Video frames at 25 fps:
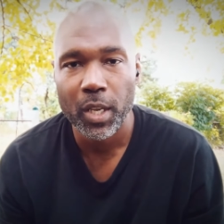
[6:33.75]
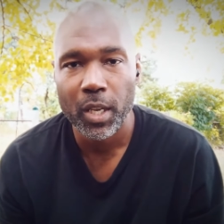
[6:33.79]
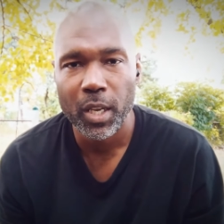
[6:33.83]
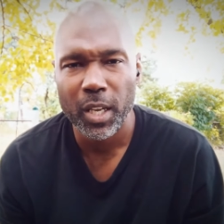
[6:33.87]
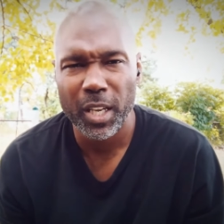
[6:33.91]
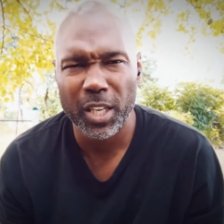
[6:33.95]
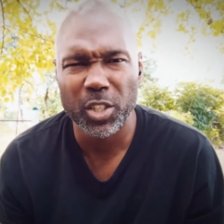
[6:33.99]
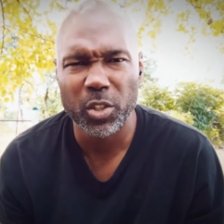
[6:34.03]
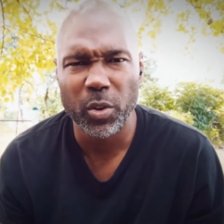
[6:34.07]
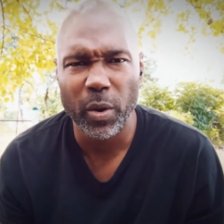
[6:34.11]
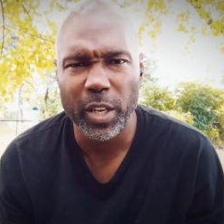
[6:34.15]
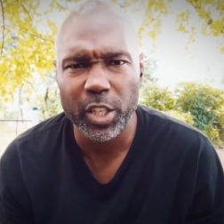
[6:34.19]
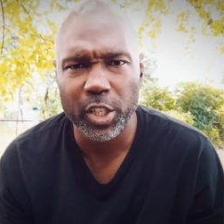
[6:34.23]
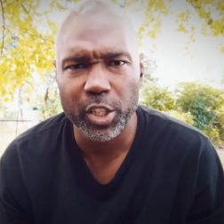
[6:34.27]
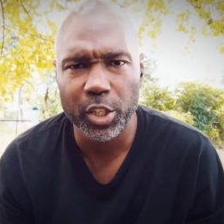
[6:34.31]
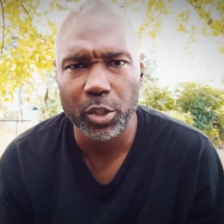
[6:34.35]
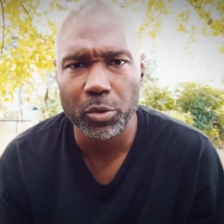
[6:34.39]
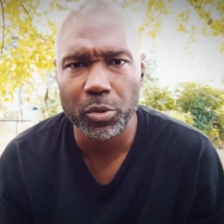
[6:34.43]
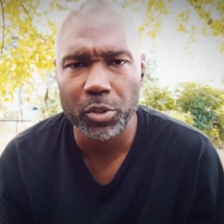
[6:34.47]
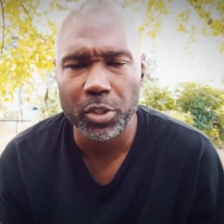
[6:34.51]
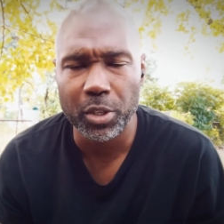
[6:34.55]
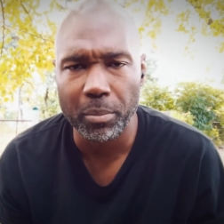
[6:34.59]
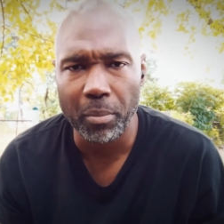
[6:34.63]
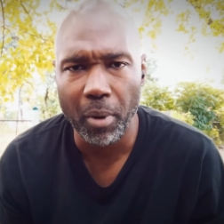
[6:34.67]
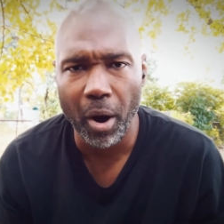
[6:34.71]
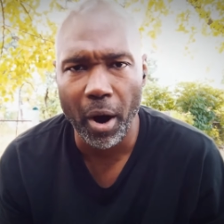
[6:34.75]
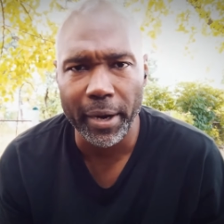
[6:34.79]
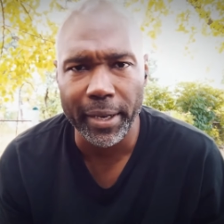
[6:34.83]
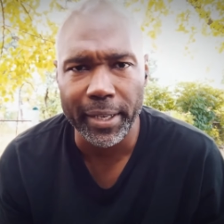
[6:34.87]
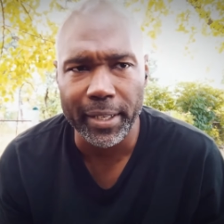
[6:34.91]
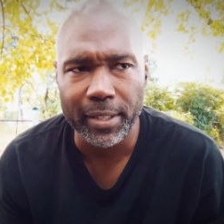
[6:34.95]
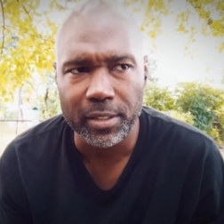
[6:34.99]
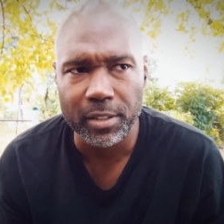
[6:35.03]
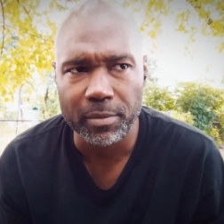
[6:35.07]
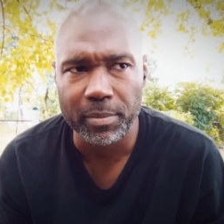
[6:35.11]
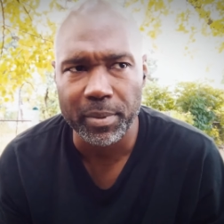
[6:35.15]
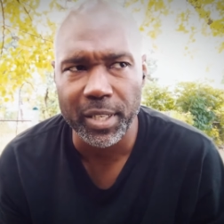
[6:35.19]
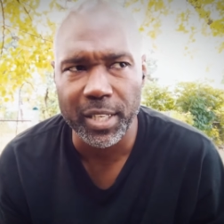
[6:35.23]
he's going to juice the
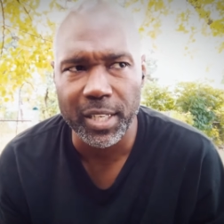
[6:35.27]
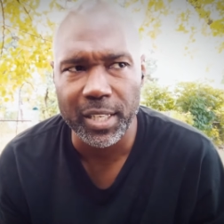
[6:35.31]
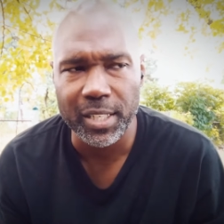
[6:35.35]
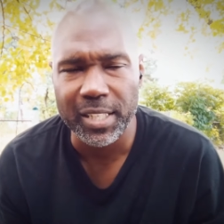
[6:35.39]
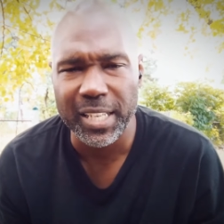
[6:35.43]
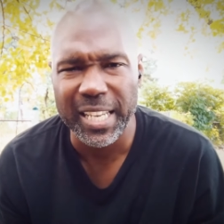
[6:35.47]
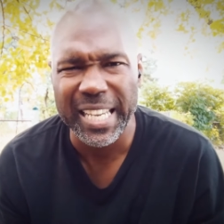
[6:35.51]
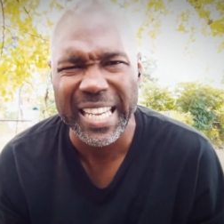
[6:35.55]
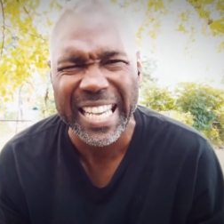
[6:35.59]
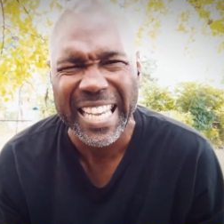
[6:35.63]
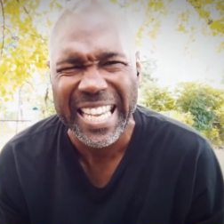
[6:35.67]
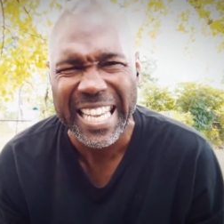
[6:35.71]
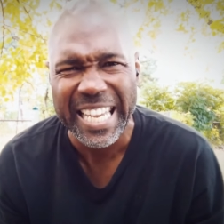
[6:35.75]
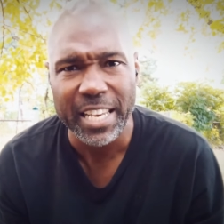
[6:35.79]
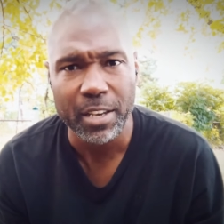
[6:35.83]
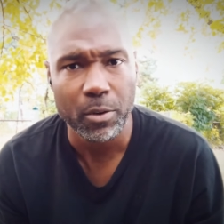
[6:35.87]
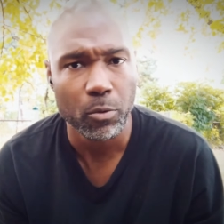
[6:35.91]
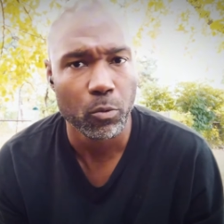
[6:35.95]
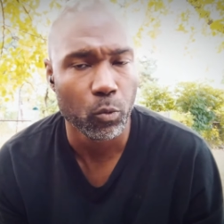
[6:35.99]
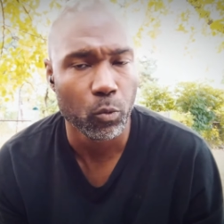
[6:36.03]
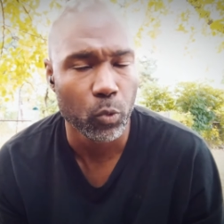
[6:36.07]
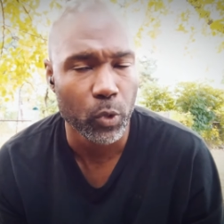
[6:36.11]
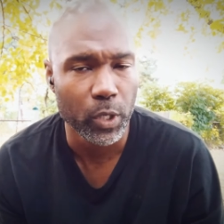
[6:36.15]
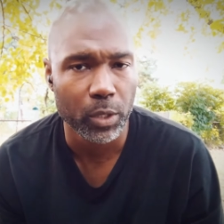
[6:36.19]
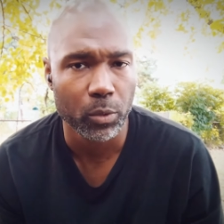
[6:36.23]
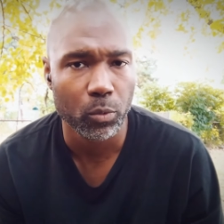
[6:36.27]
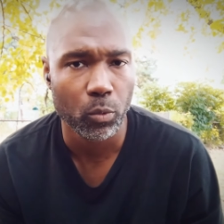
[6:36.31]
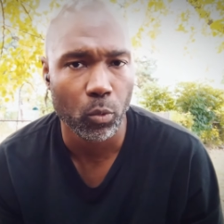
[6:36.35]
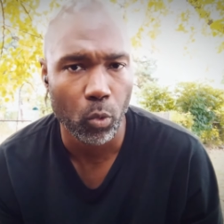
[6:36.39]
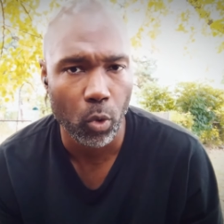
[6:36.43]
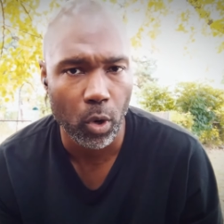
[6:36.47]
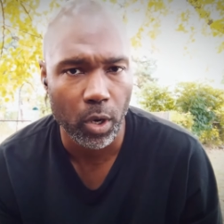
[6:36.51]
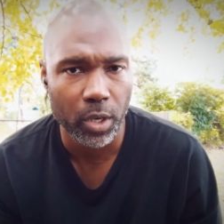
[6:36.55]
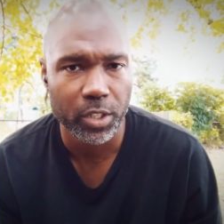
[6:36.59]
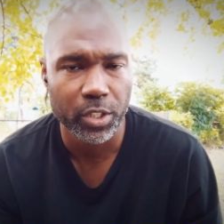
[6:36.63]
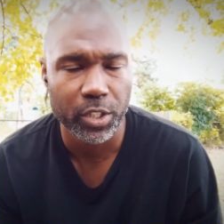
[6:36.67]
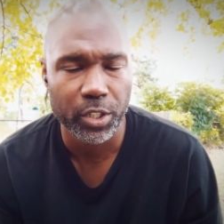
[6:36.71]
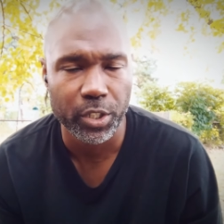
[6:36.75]
markets because he wouldn't
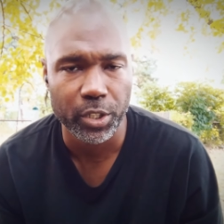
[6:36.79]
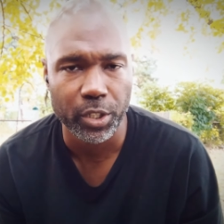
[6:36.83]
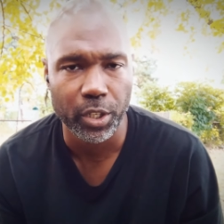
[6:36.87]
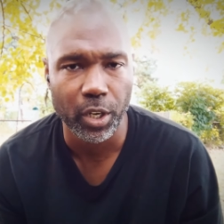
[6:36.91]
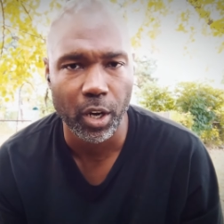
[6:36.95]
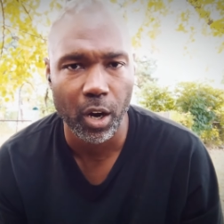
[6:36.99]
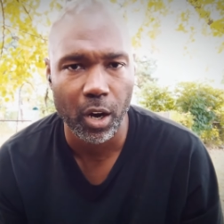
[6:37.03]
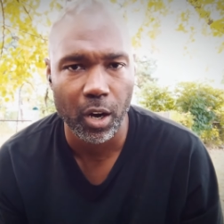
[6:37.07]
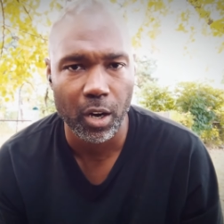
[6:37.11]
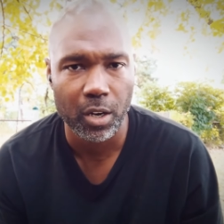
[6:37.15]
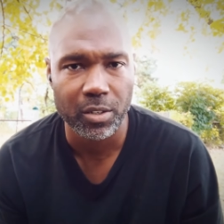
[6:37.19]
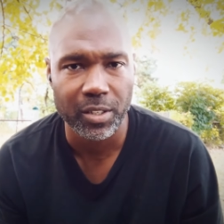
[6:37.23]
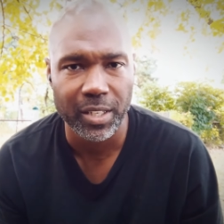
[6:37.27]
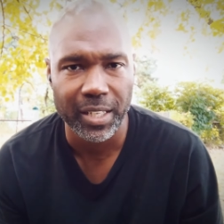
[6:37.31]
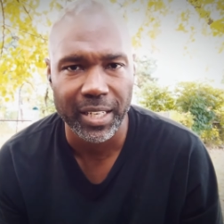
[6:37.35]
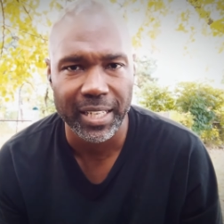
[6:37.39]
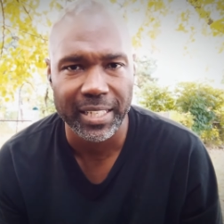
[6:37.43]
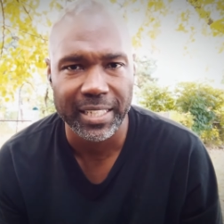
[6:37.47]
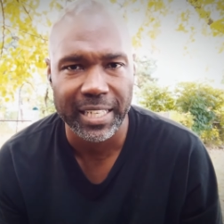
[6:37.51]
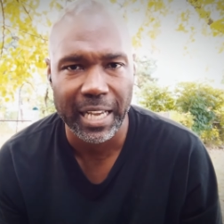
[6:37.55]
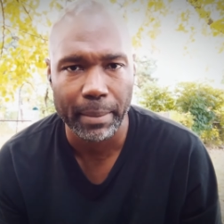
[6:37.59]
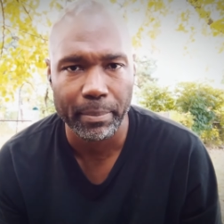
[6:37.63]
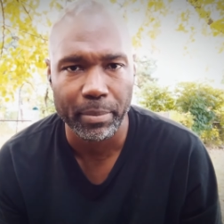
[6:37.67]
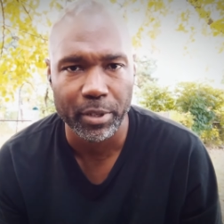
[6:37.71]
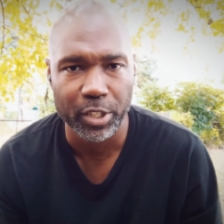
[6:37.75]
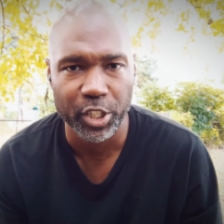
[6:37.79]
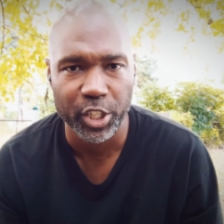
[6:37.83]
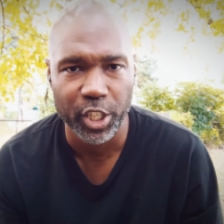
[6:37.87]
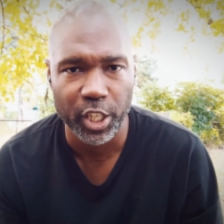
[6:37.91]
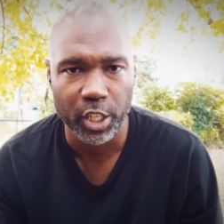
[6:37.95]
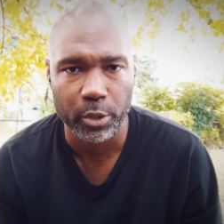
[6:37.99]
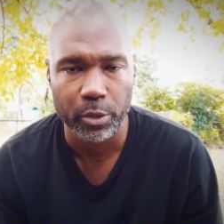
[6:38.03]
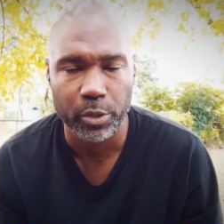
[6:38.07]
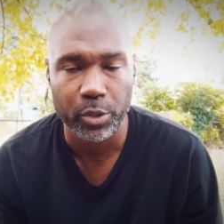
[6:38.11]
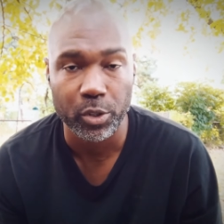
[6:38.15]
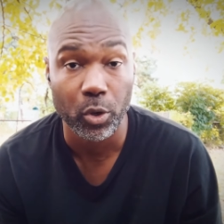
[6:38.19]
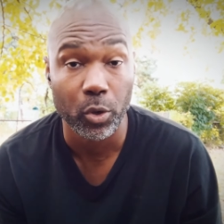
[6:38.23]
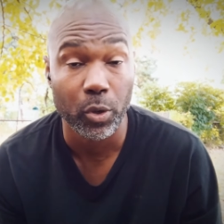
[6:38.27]
want to cause any type of
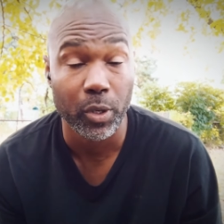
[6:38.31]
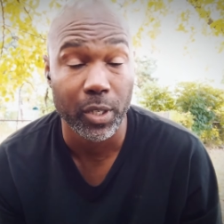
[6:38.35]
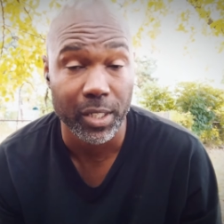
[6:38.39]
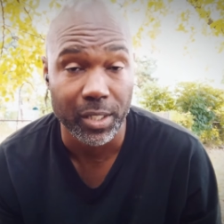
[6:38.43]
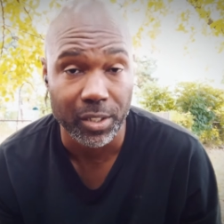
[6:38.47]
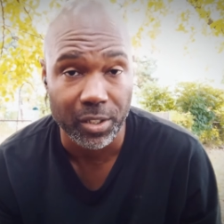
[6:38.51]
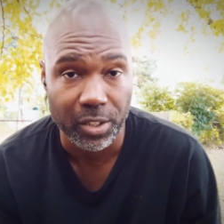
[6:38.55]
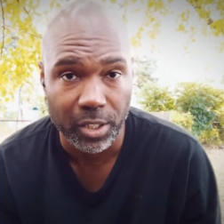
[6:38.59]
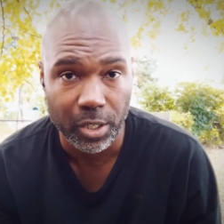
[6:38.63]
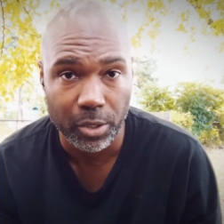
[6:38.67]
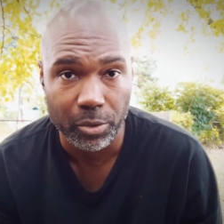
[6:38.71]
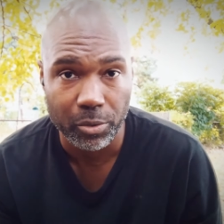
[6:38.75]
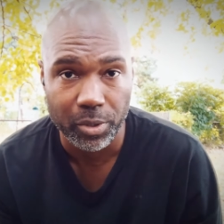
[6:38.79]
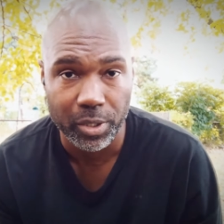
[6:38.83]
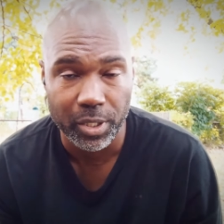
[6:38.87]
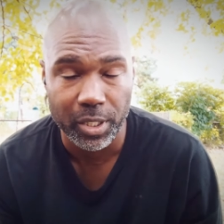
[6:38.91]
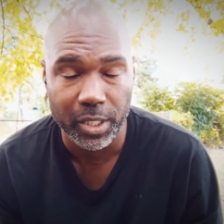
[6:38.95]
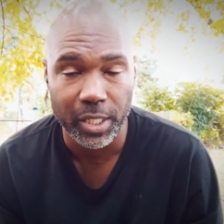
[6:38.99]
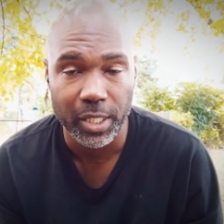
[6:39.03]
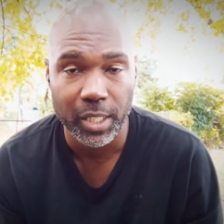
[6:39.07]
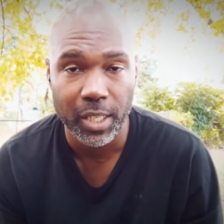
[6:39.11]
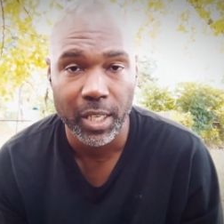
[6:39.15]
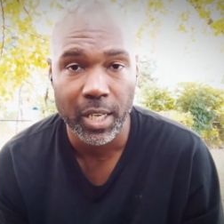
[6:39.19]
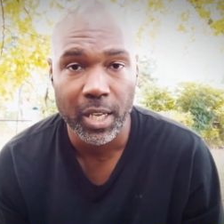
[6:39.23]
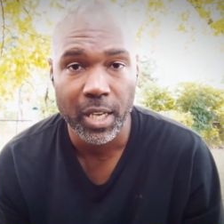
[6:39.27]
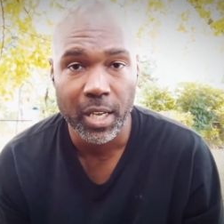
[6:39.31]
jitters or uncertainty